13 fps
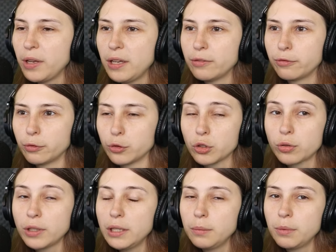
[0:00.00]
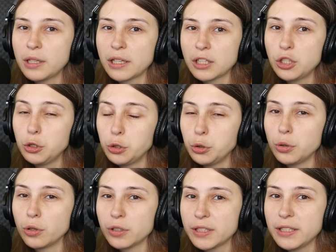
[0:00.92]
be in full screen because you do
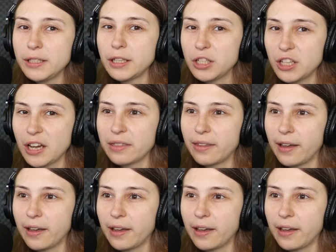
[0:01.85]
not see the chat